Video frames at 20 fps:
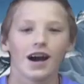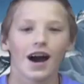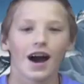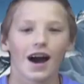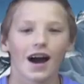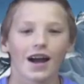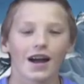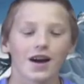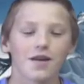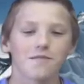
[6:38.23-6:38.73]

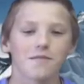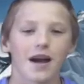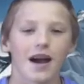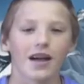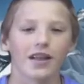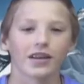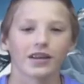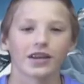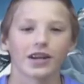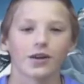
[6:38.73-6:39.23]
Hi, I'm
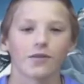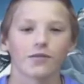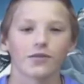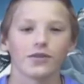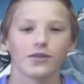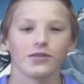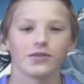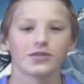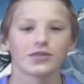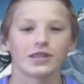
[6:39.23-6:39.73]
Alec here
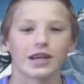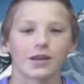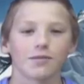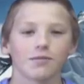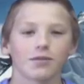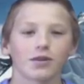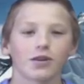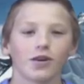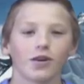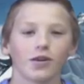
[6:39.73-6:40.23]
with a new
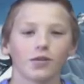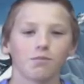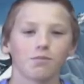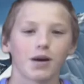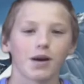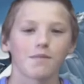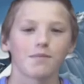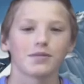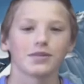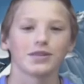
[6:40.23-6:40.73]
segment called
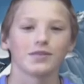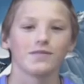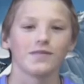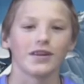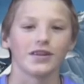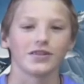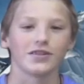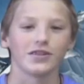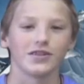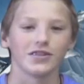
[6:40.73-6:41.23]
Piper's
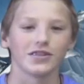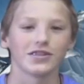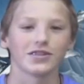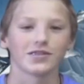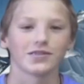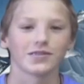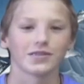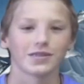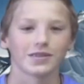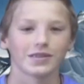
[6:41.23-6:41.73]
Adventures.
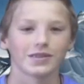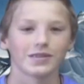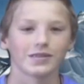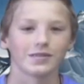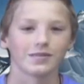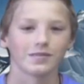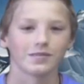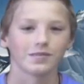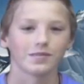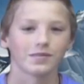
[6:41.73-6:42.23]

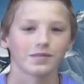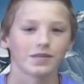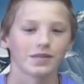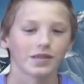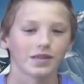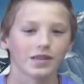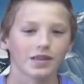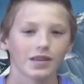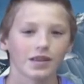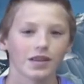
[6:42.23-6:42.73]

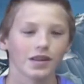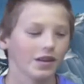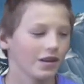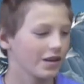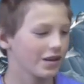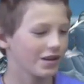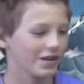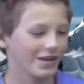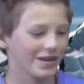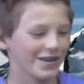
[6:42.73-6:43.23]
Don't
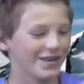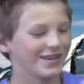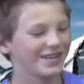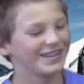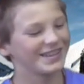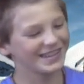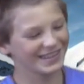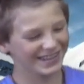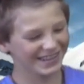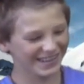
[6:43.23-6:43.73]

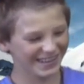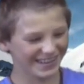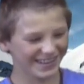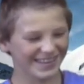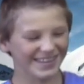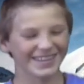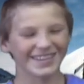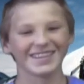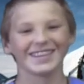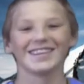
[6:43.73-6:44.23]
forget me,
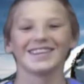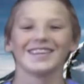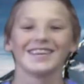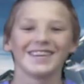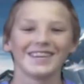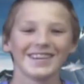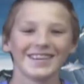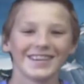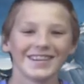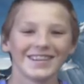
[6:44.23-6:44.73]

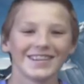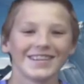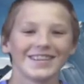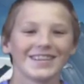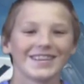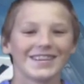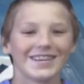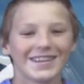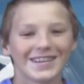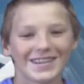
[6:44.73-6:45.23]

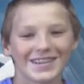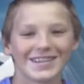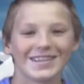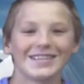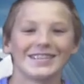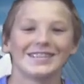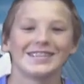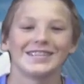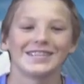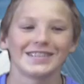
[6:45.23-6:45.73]
Piper!
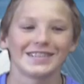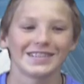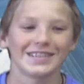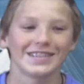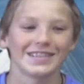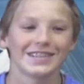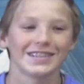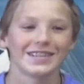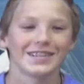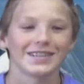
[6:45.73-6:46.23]

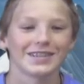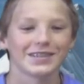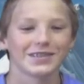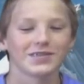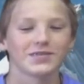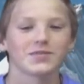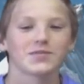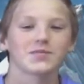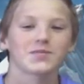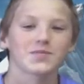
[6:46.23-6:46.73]
Hi
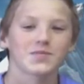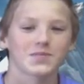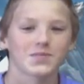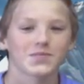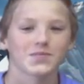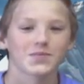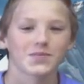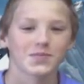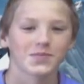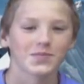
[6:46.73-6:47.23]
everyone,
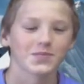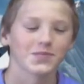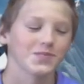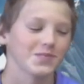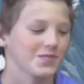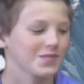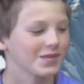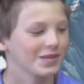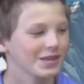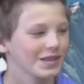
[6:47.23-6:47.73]
I'm here
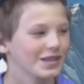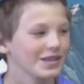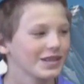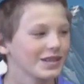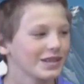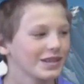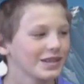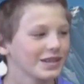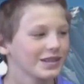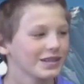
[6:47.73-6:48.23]
in
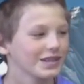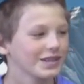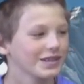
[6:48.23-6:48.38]
cold